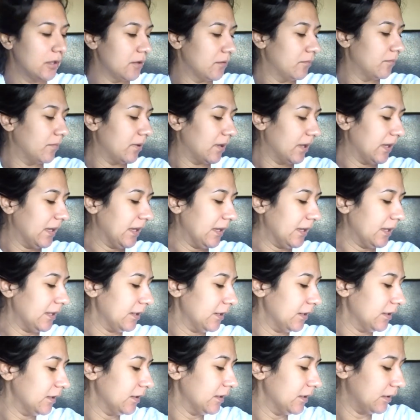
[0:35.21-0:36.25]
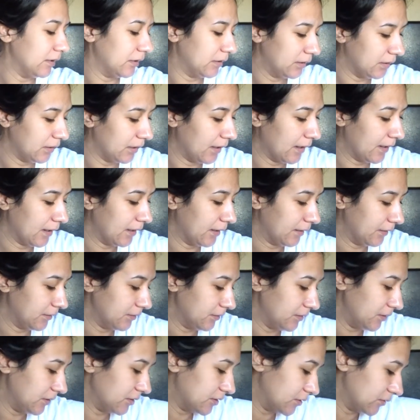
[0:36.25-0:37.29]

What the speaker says: But yeah, I need